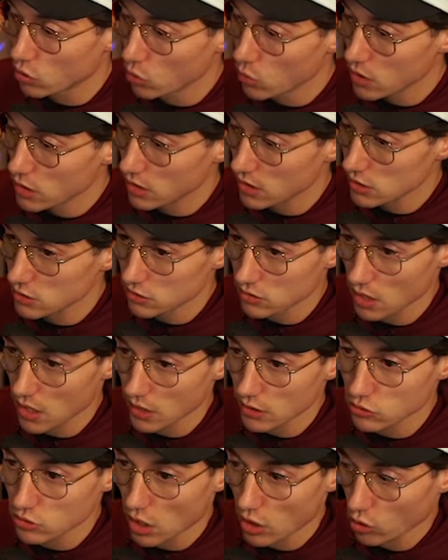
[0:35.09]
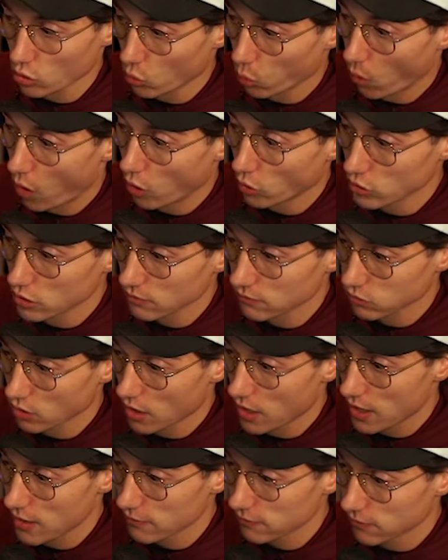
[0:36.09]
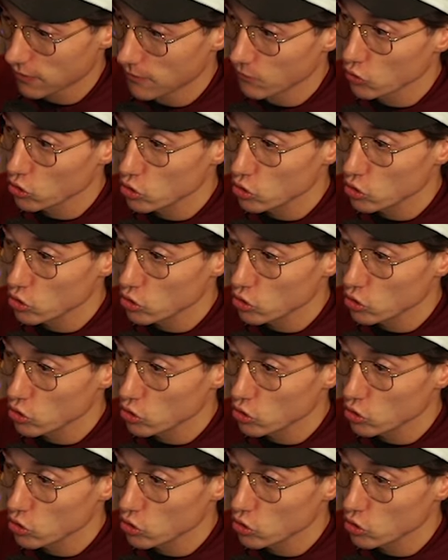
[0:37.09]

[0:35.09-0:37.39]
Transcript: doing these things that are quality of life,